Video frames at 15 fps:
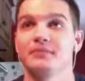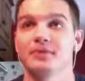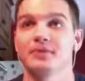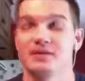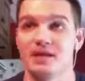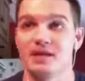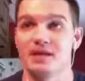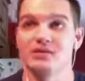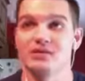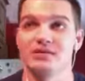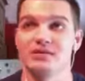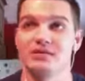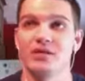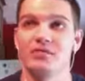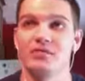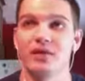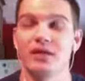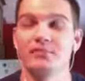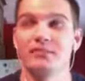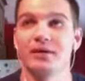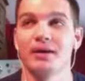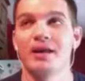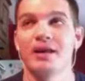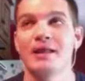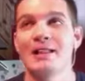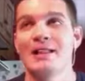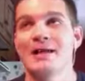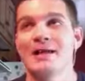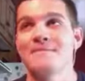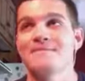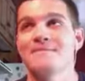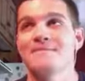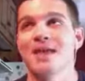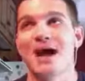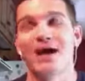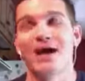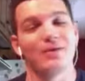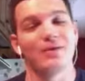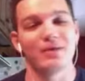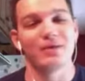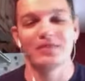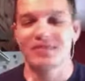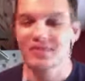contenders in their own right. But with